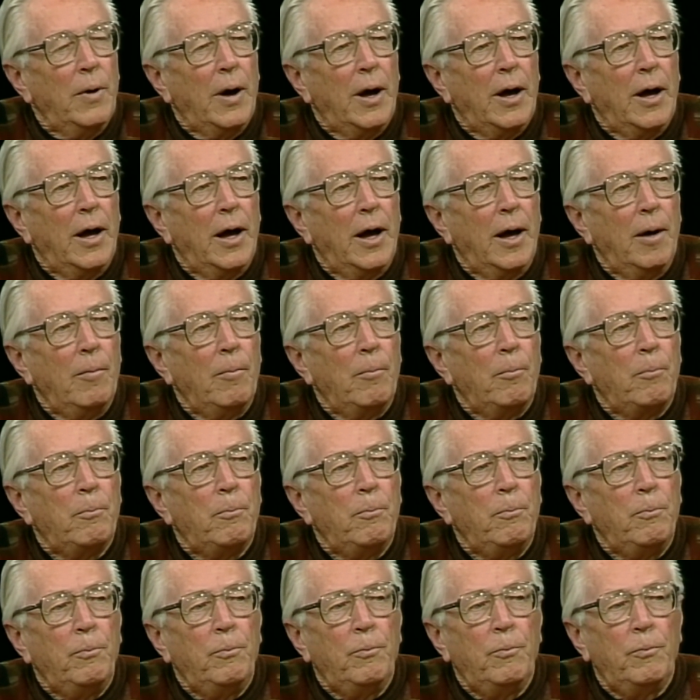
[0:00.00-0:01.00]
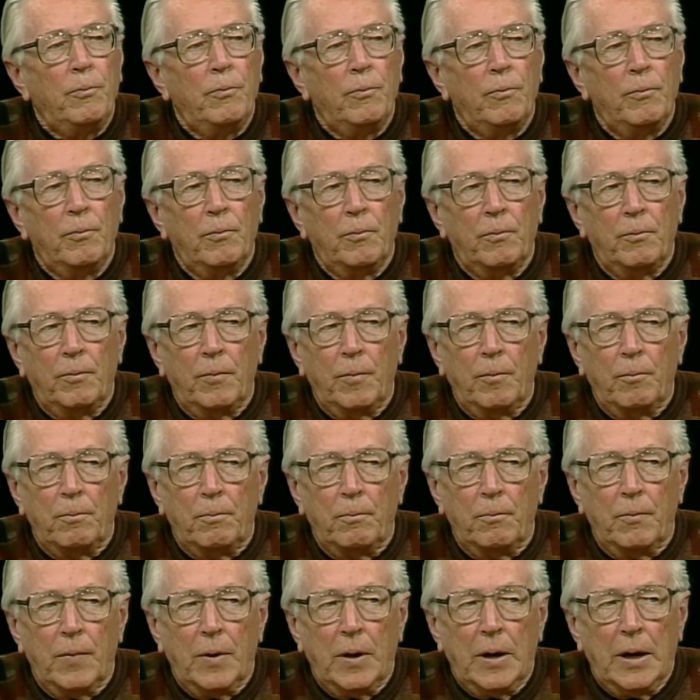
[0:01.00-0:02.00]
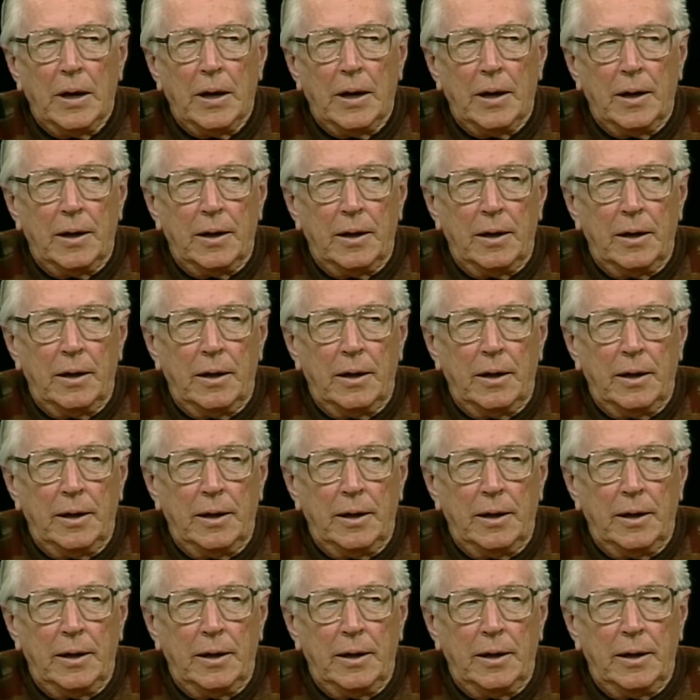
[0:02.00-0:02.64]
You don't think cartooning is real art? It's art.